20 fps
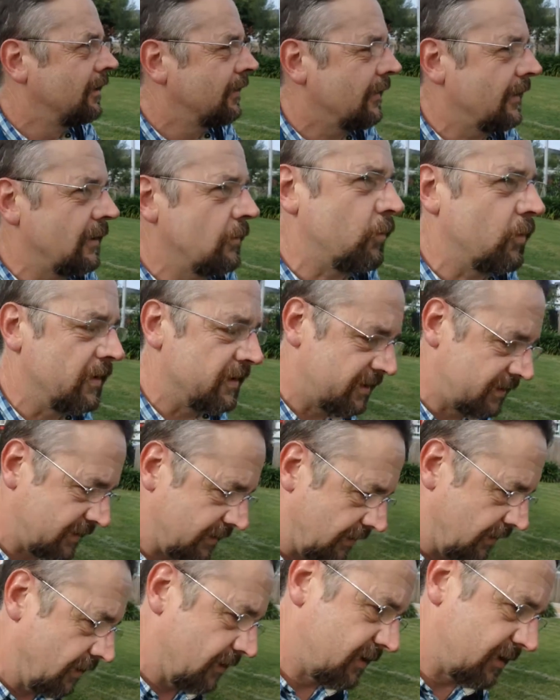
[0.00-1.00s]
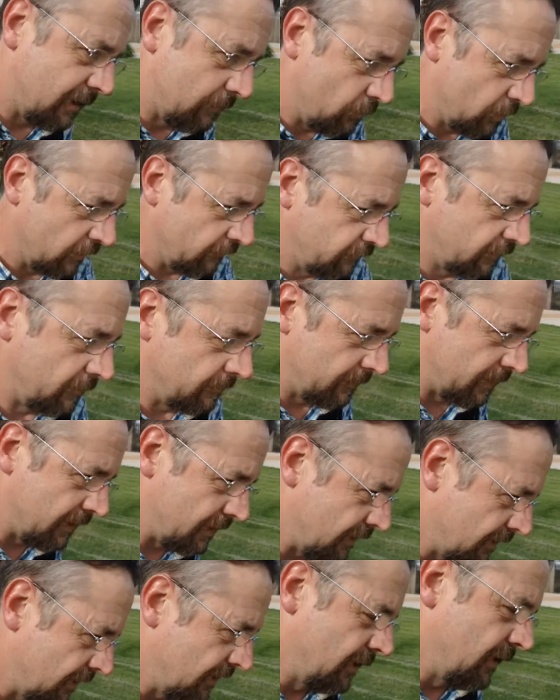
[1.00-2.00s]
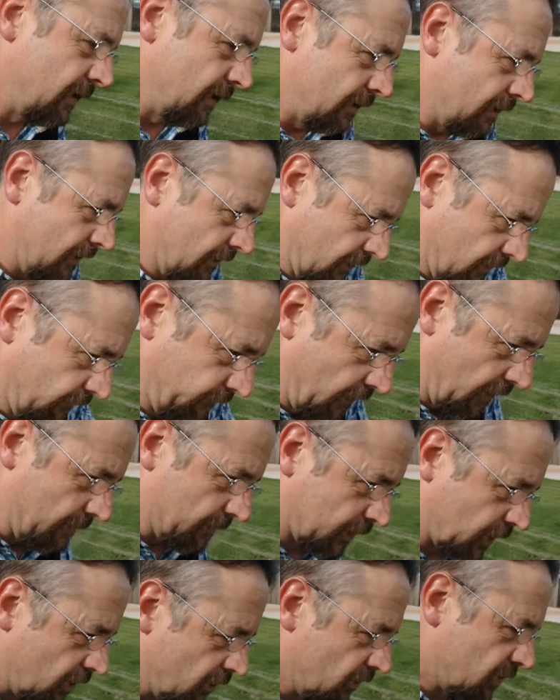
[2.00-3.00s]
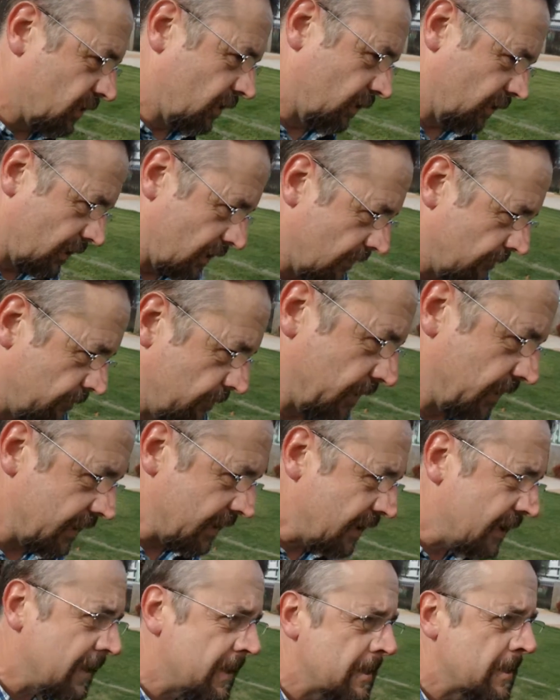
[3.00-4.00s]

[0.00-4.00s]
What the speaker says: it was someone from the pharmaceutical company